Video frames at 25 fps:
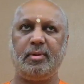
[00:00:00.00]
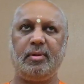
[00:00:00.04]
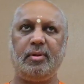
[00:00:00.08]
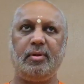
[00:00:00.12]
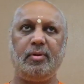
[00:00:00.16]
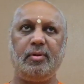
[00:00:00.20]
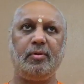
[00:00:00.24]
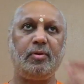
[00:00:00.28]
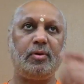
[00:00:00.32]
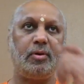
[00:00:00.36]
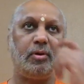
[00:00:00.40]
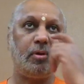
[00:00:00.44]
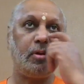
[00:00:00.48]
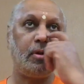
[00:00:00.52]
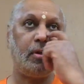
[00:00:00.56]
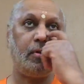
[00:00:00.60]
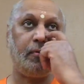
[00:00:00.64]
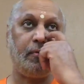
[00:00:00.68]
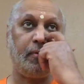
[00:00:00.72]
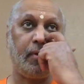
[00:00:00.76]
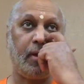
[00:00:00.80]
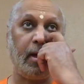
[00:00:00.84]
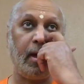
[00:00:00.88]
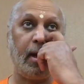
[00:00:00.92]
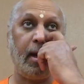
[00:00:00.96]
Due to the
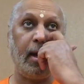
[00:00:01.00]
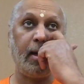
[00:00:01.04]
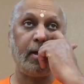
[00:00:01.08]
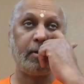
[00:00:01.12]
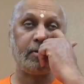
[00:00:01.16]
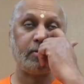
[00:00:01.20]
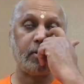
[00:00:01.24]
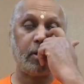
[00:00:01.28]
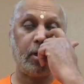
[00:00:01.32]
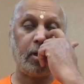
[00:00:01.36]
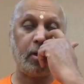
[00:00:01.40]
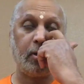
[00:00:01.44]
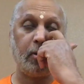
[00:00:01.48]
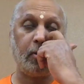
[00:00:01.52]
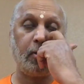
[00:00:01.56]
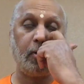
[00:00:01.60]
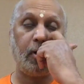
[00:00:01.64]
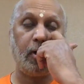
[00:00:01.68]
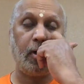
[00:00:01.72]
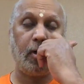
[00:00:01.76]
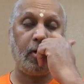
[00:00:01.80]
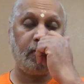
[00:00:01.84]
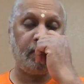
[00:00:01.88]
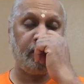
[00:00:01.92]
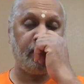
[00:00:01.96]
great
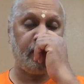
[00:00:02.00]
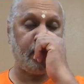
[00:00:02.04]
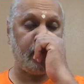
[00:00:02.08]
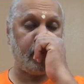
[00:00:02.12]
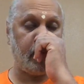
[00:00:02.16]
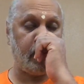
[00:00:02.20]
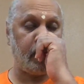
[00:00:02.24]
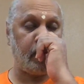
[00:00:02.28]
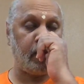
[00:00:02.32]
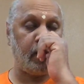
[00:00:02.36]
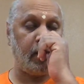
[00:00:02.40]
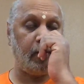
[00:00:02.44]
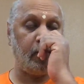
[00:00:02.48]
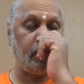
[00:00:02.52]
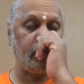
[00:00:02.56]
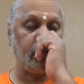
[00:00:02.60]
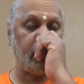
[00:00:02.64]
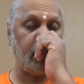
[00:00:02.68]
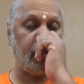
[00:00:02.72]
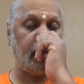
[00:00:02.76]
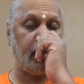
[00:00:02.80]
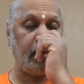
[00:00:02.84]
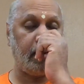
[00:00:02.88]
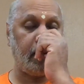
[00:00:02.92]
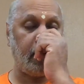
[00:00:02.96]
sorrow of
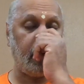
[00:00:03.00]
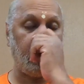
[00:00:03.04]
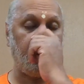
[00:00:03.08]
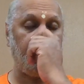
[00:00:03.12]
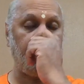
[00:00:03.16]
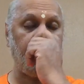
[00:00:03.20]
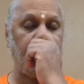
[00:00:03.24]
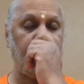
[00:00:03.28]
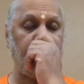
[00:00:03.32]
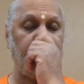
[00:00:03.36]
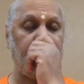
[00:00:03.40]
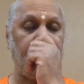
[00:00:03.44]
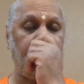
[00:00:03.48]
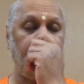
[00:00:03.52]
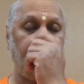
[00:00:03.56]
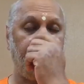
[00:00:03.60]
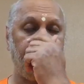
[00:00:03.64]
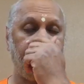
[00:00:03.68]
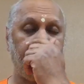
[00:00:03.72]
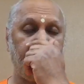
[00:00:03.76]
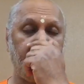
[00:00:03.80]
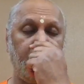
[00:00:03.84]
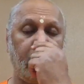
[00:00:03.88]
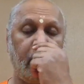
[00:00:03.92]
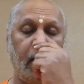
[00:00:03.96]
losing Rama,
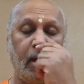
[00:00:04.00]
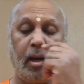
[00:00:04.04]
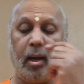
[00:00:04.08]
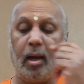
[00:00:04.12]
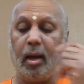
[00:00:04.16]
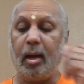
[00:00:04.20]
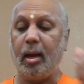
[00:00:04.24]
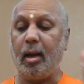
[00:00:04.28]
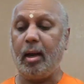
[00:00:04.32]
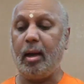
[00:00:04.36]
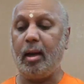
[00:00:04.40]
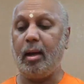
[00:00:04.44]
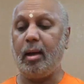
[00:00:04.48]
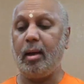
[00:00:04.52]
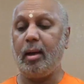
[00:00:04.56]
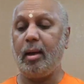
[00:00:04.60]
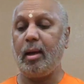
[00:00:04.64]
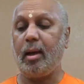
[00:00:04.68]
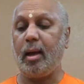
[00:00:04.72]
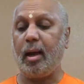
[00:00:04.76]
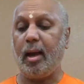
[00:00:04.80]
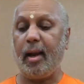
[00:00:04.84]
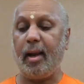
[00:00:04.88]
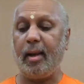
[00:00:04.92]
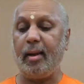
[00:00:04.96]

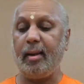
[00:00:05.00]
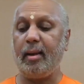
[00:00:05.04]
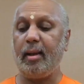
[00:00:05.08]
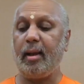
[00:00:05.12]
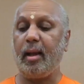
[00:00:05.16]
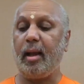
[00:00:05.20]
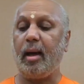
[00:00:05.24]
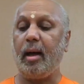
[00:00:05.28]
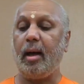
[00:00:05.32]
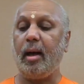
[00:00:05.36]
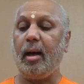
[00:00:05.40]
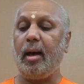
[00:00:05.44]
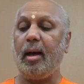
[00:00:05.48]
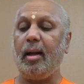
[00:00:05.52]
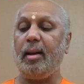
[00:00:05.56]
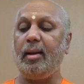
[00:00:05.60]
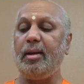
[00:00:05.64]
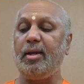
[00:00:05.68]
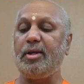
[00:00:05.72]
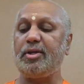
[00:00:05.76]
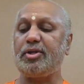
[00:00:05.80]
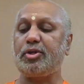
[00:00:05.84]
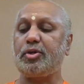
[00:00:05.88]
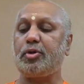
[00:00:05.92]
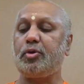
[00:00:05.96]
And
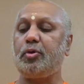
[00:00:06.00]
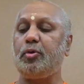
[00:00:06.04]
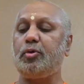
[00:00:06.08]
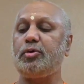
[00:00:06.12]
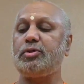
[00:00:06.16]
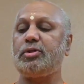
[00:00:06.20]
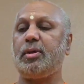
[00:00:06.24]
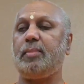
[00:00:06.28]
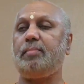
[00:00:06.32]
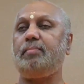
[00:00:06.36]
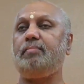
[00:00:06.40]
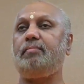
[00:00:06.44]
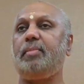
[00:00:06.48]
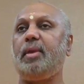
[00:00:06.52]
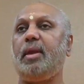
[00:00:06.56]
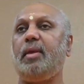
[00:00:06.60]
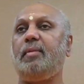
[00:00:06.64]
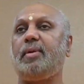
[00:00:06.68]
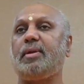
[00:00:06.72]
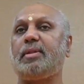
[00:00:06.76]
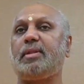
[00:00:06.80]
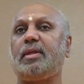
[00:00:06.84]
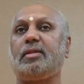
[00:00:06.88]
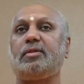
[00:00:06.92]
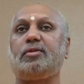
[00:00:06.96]
Nishkujam
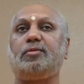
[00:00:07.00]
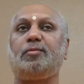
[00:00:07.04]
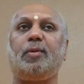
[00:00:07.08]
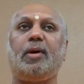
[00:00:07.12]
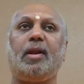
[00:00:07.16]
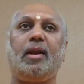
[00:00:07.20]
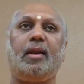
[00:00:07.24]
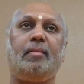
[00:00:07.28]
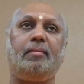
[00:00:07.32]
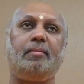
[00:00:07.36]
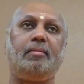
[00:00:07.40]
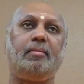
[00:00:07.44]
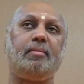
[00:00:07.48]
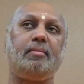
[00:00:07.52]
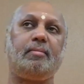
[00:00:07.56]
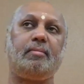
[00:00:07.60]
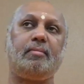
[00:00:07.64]
iva tatmanam.